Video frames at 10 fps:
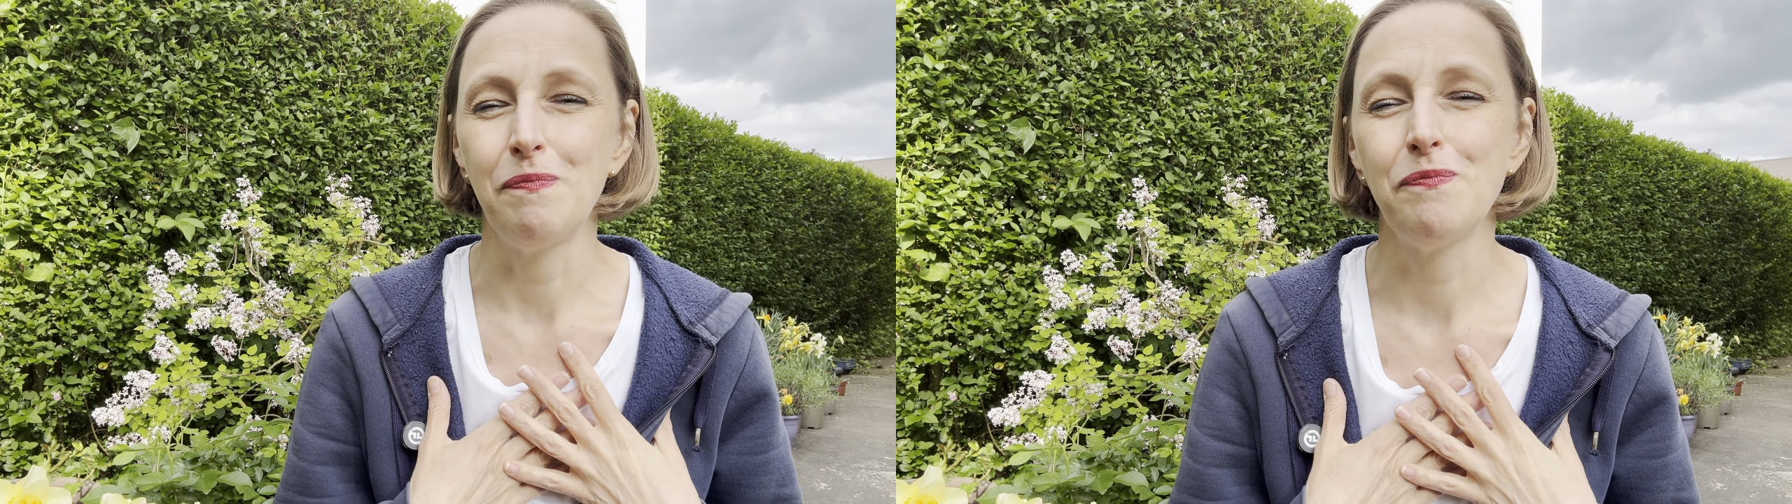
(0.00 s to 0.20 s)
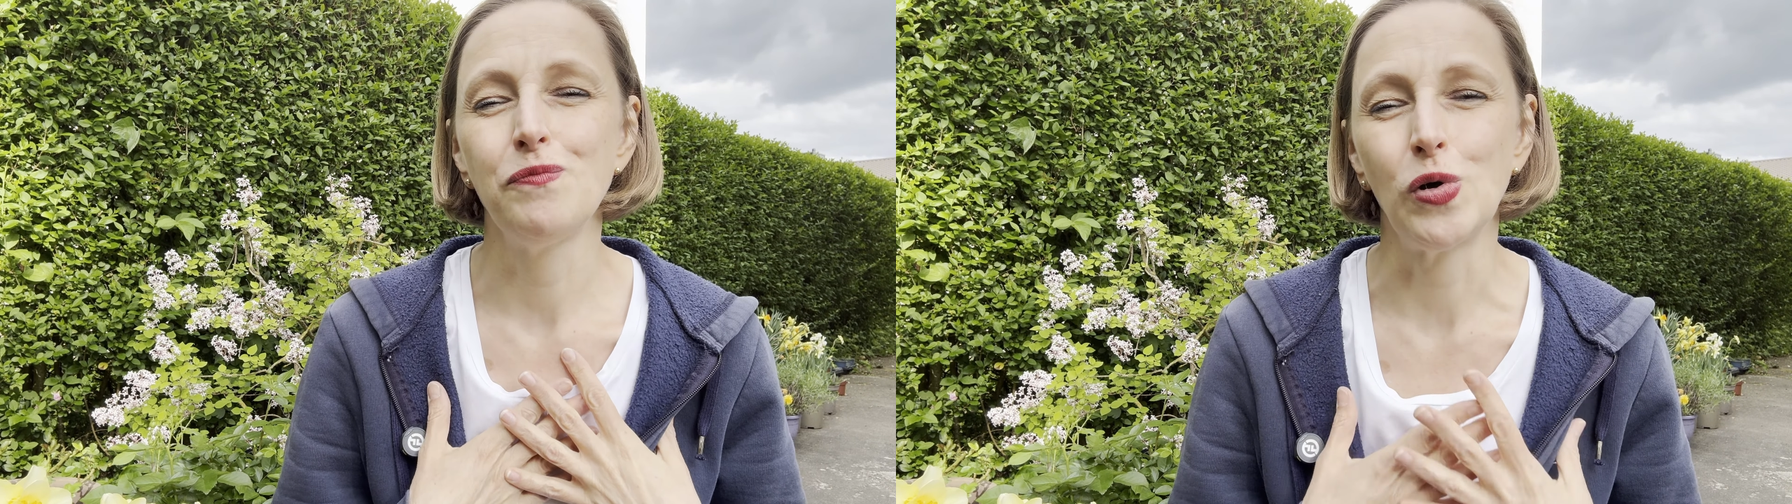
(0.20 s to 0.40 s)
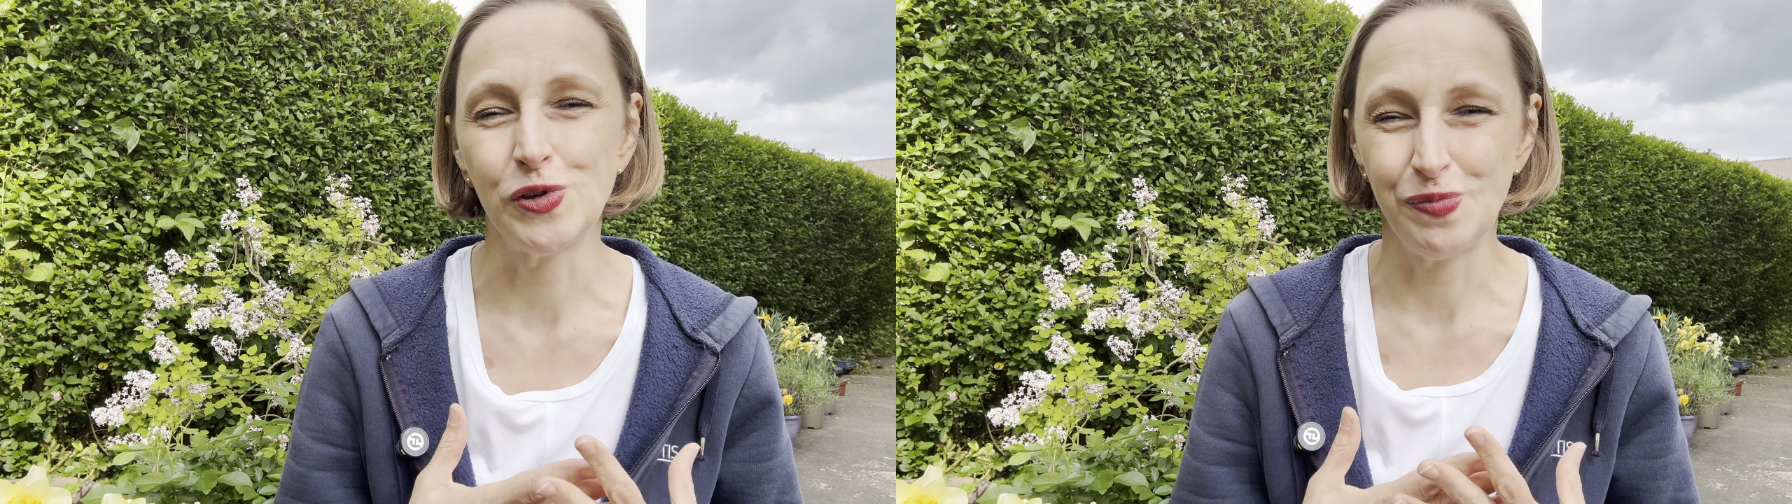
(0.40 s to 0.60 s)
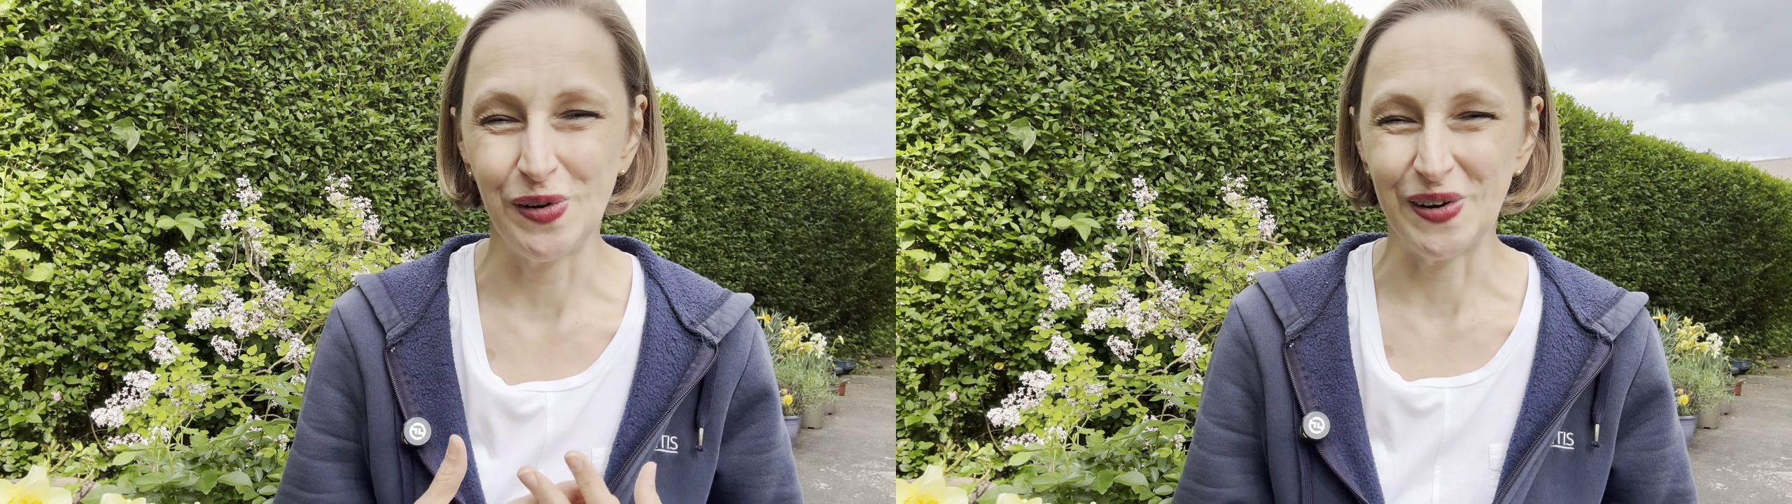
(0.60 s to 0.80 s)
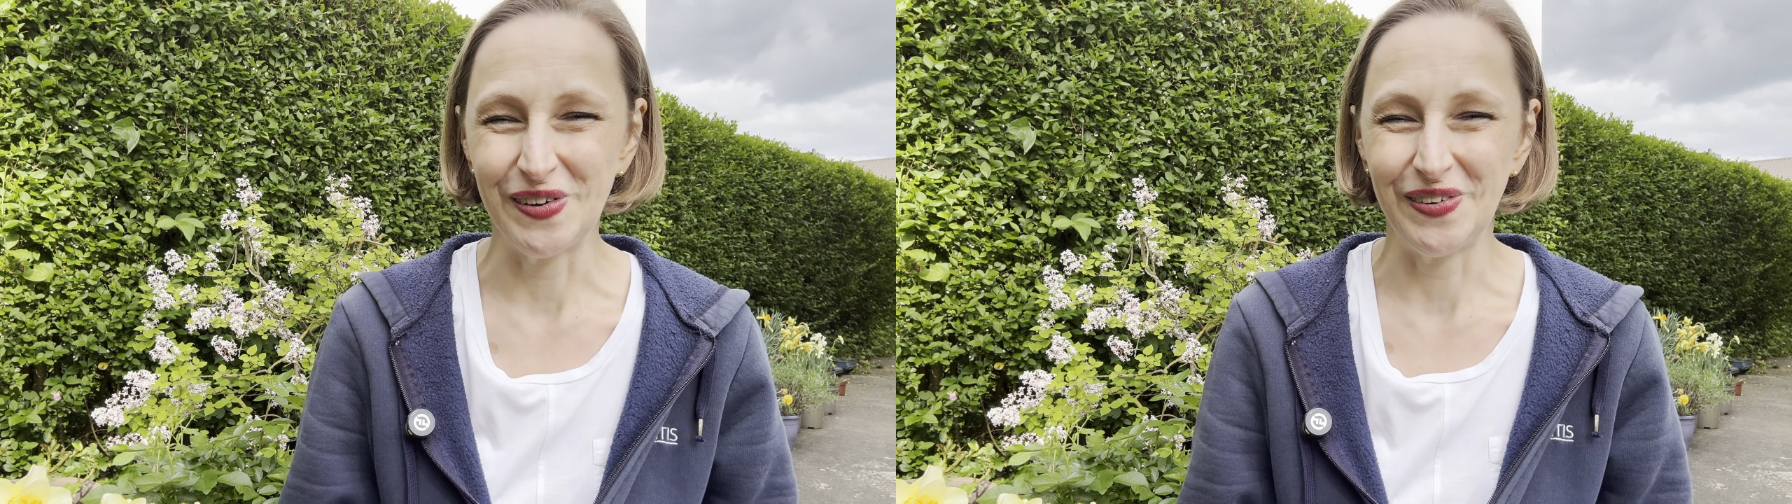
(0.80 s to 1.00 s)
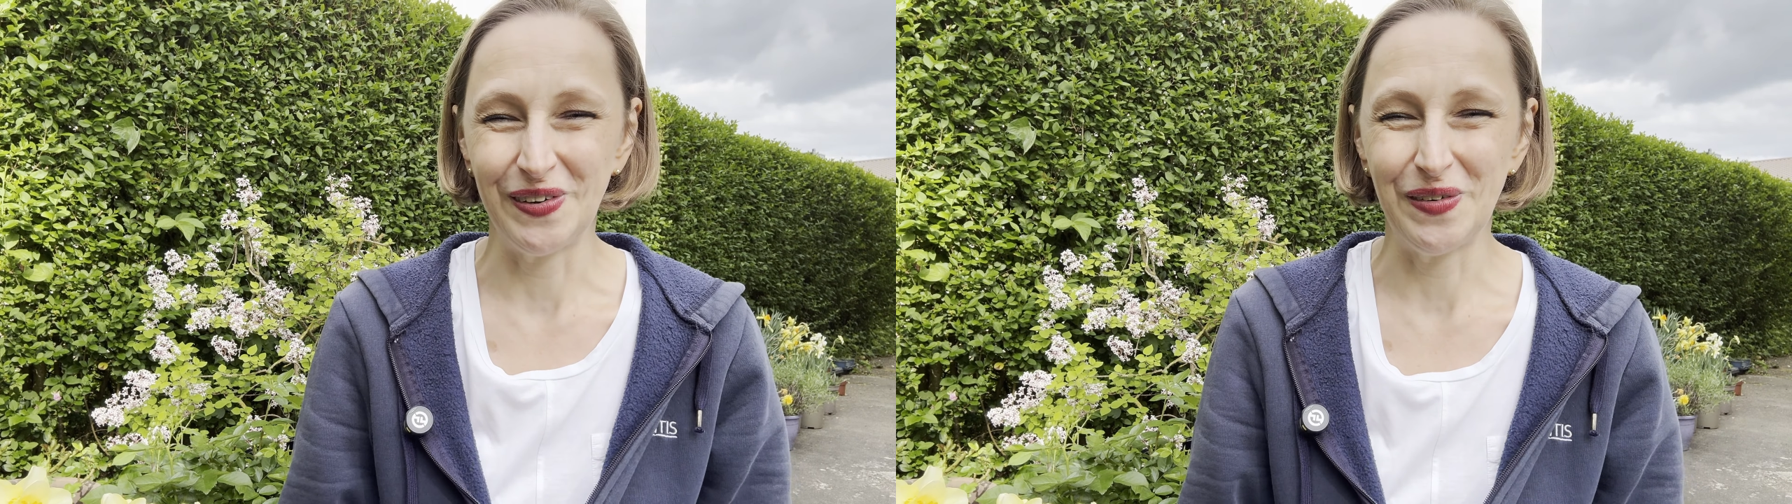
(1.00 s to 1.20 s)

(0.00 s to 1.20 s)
most beautiful